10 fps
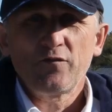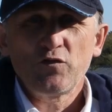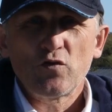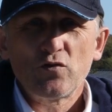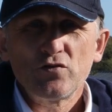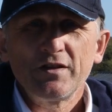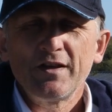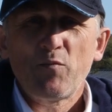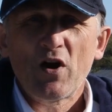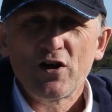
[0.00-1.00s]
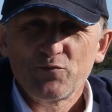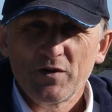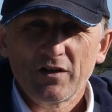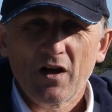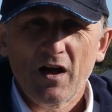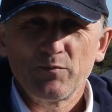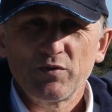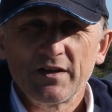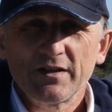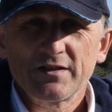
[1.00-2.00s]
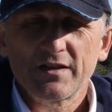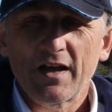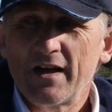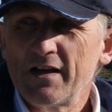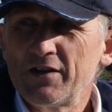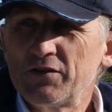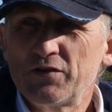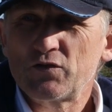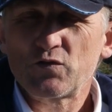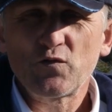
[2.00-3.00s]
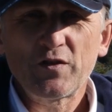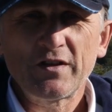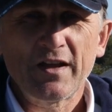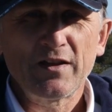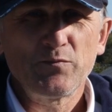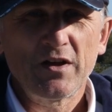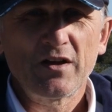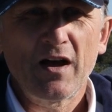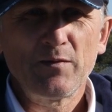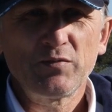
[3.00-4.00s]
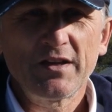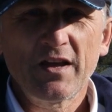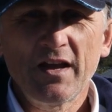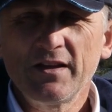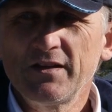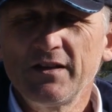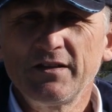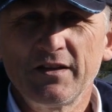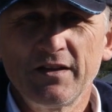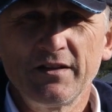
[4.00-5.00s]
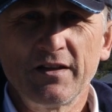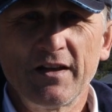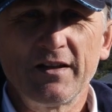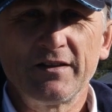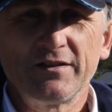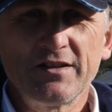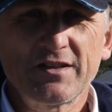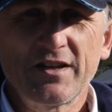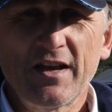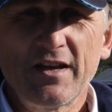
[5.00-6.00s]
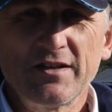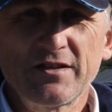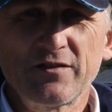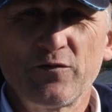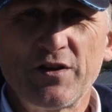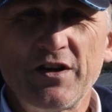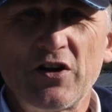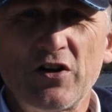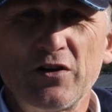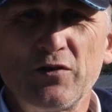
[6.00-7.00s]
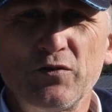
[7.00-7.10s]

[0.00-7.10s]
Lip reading: If you own an apartment complex, roofing can be complicated. In this case, we are